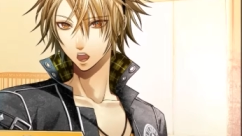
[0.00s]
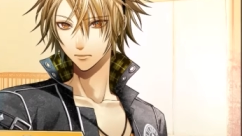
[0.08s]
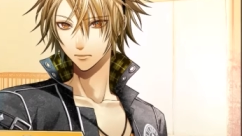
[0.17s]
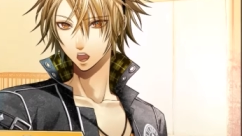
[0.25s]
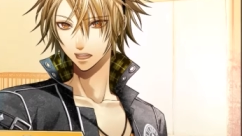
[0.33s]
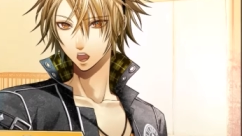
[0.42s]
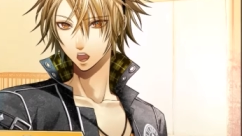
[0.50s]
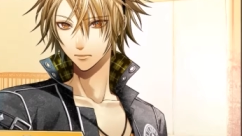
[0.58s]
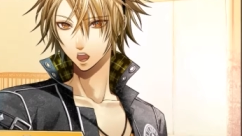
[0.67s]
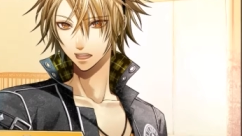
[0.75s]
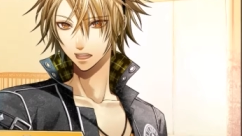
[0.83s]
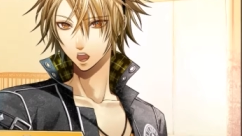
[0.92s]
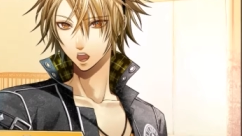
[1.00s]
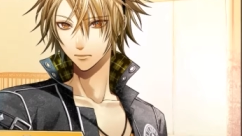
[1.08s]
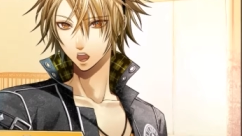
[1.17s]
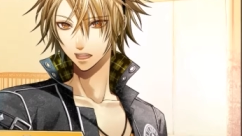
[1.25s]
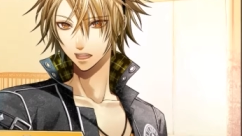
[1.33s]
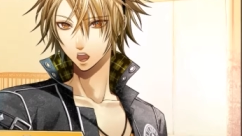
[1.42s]
This smells a lot
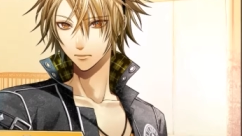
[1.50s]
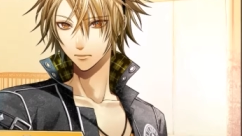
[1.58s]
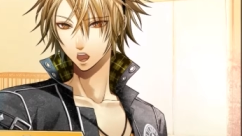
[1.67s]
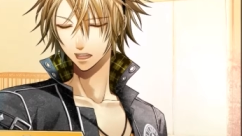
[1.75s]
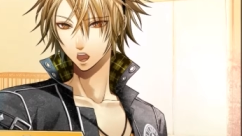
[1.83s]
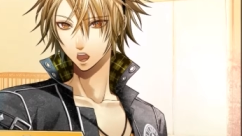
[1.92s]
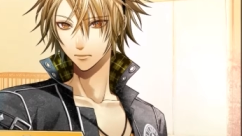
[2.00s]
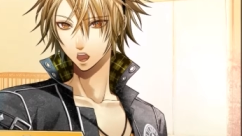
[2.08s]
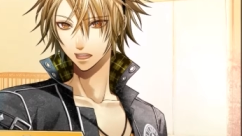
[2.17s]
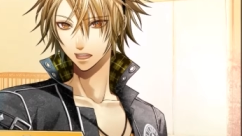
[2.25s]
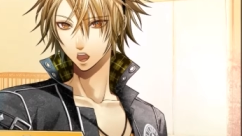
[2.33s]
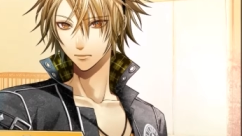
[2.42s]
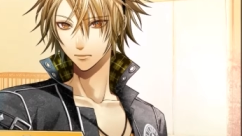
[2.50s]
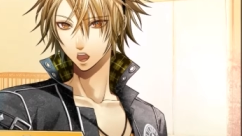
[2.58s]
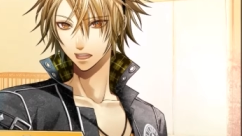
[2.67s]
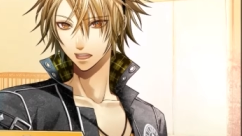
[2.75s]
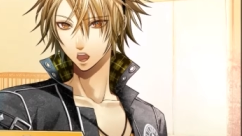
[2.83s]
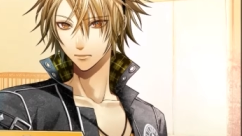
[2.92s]
better than the black vinegar from the other
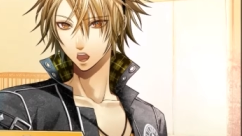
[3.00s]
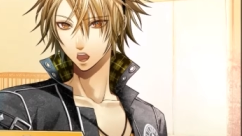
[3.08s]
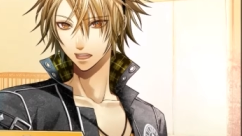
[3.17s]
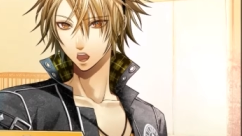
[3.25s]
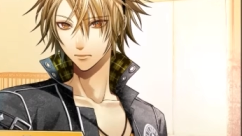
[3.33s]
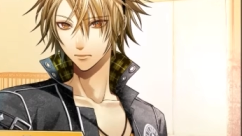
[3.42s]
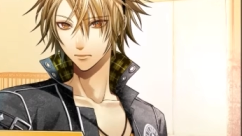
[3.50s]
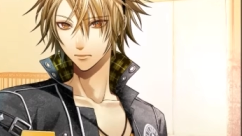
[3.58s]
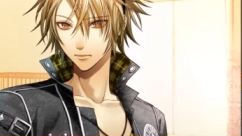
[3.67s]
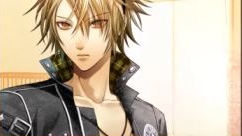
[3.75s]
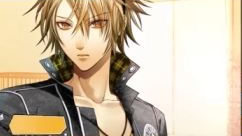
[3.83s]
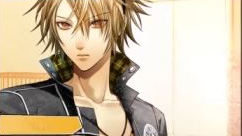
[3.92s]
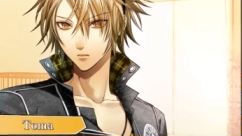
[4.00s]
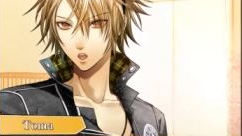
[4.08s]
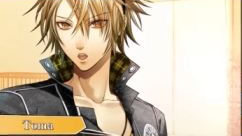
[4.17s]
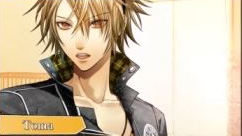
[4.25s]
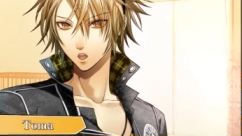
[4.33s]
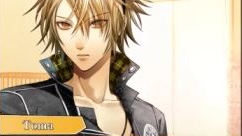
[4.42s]
day.
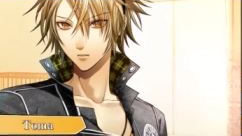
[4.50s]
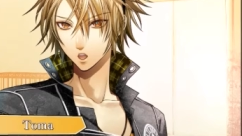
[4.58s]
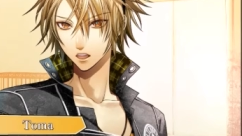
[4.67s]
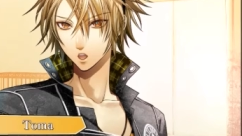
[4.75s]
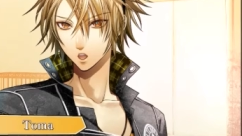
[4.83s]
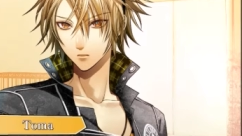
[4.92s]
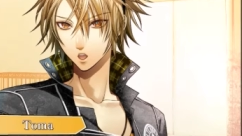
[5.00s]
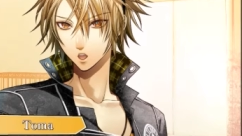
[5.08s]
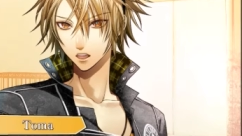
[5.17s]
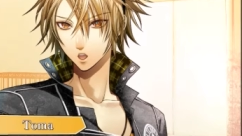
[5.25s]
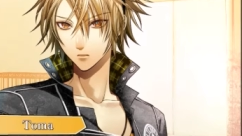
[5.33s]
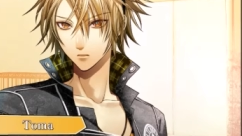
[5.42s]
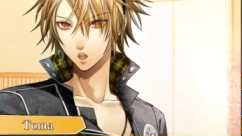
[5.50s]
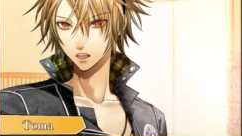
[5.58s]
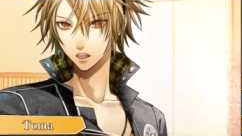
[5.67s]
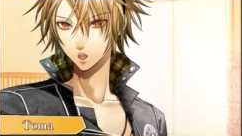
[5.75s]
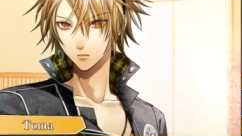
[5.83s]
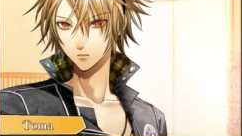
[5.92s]
Why are you looking over
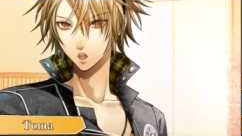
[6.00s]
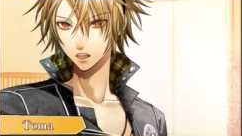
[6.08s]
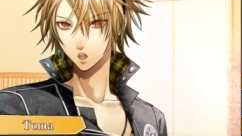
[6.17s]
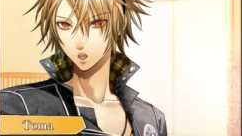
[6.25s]
here?